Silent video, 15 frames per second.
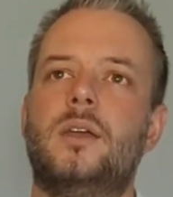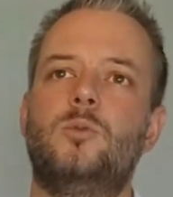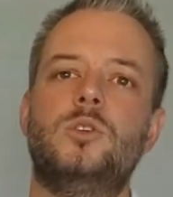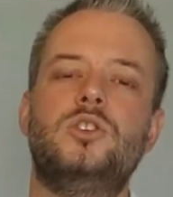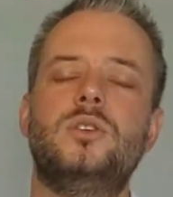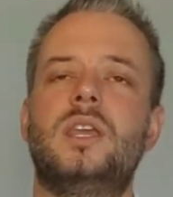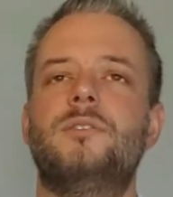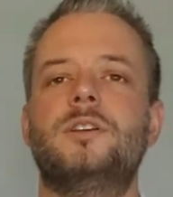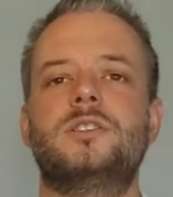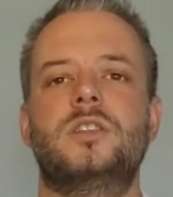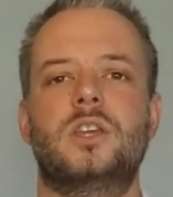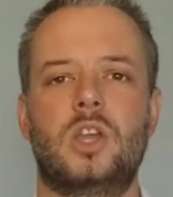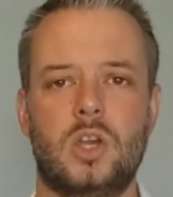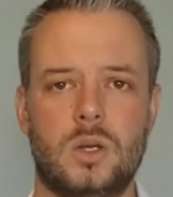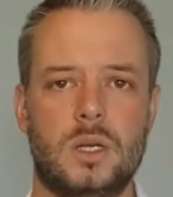And would you give
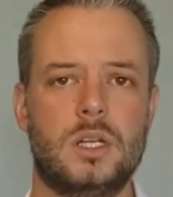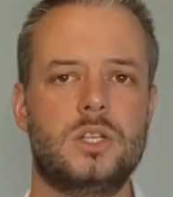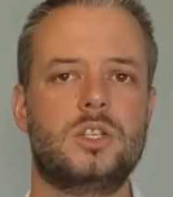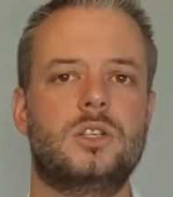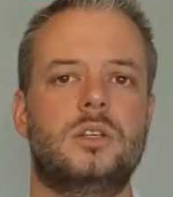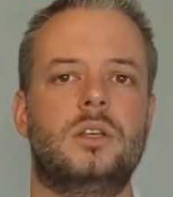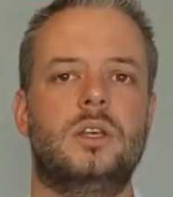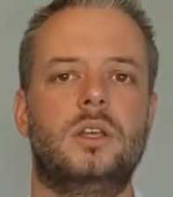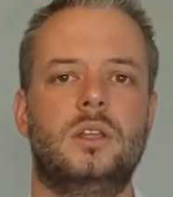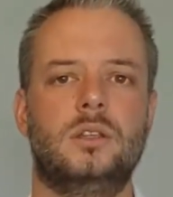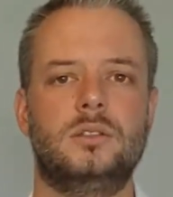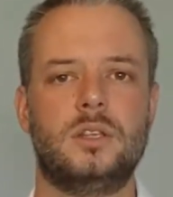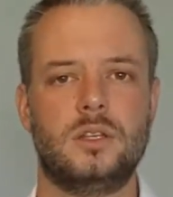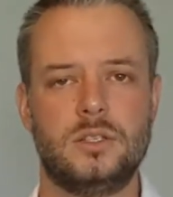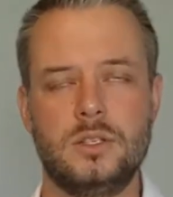us the courage
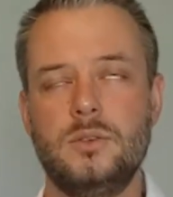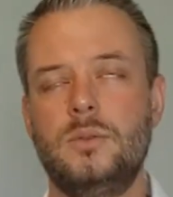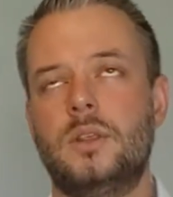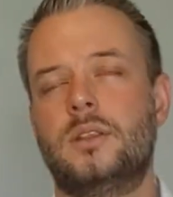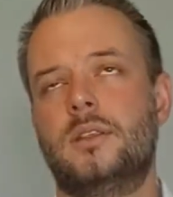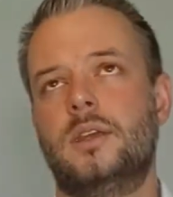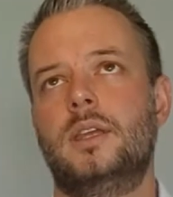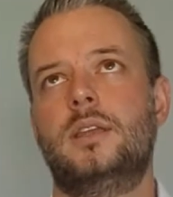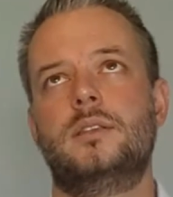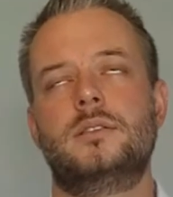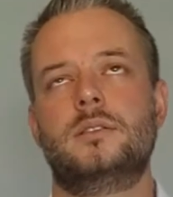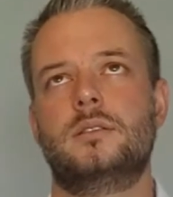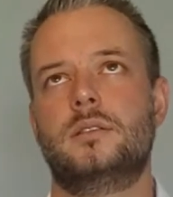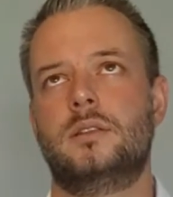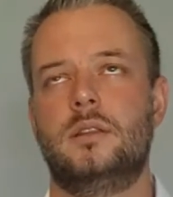to do the
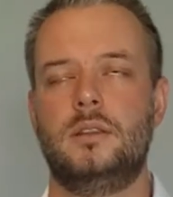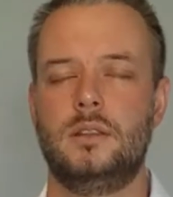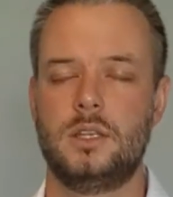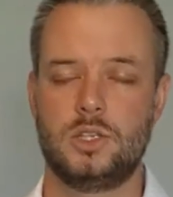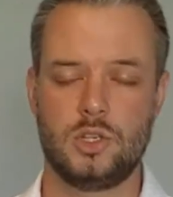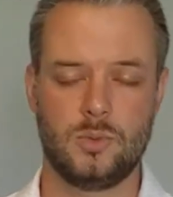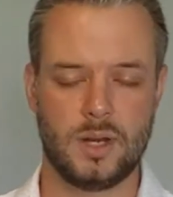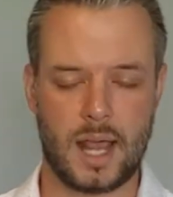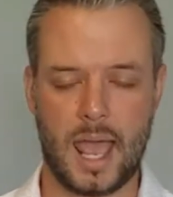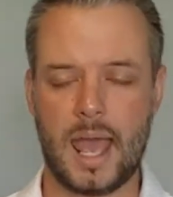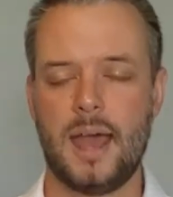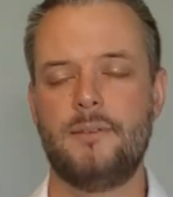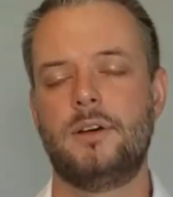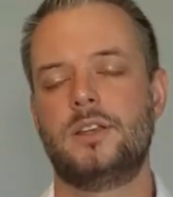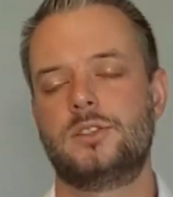things that you would
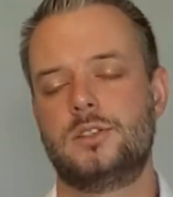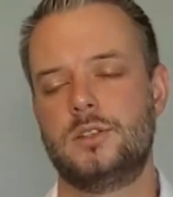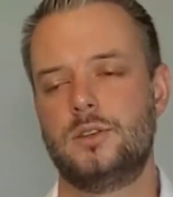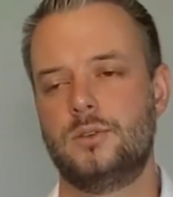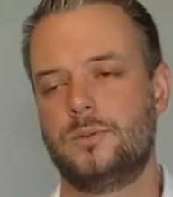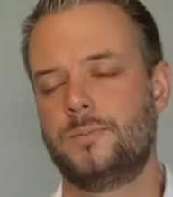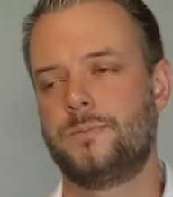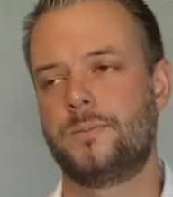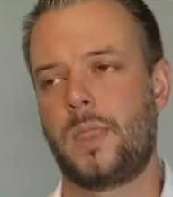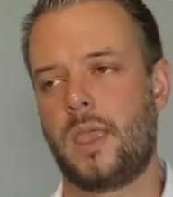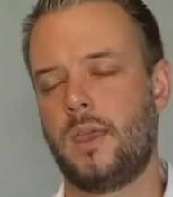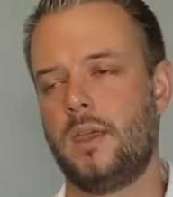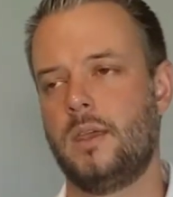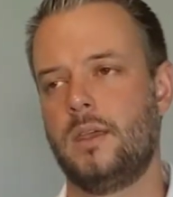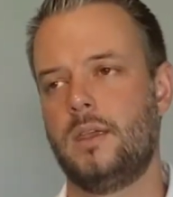have us do?
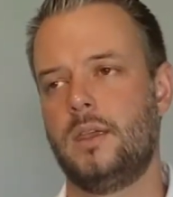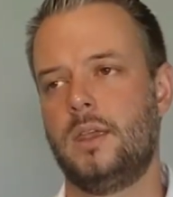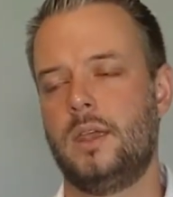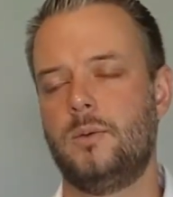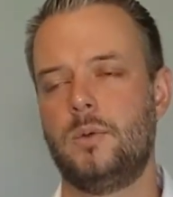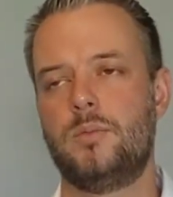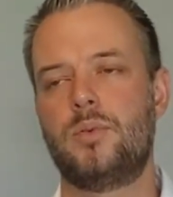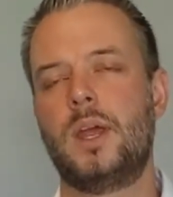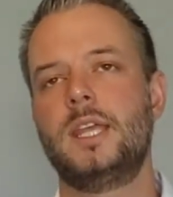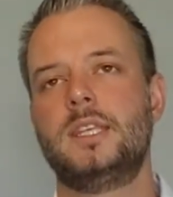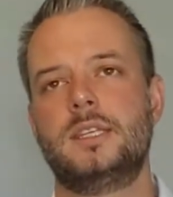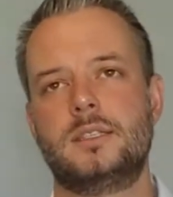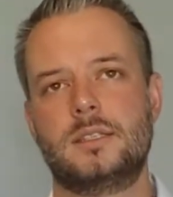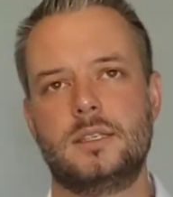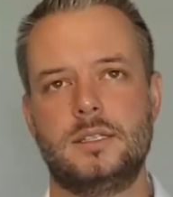And we pray
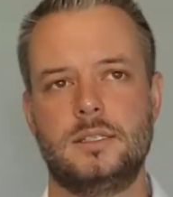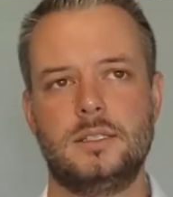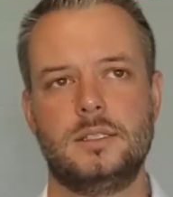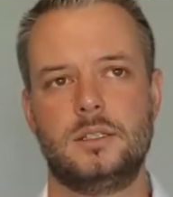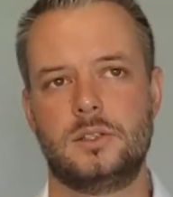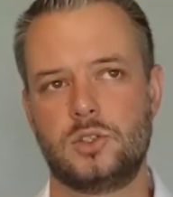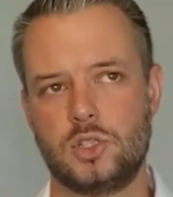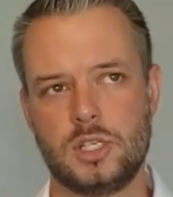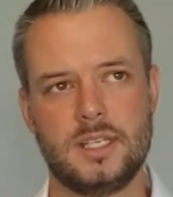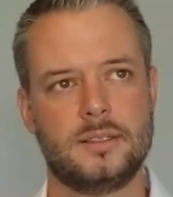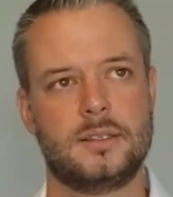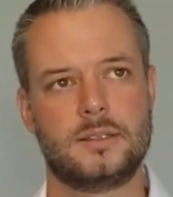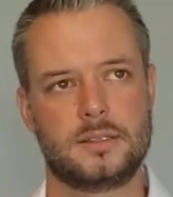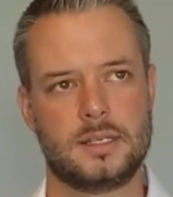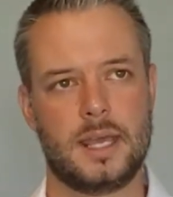this in
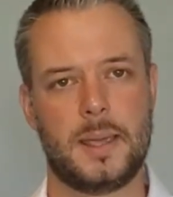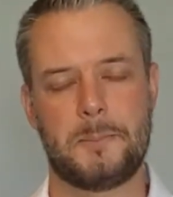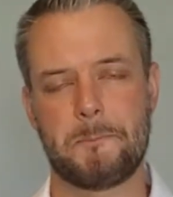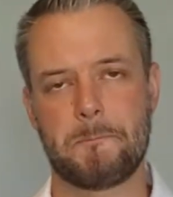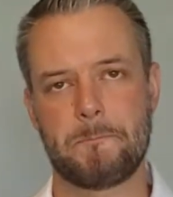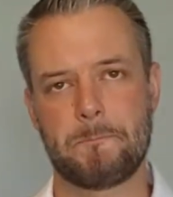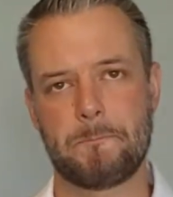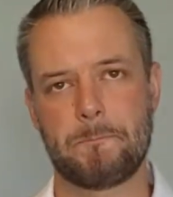Jesus' name.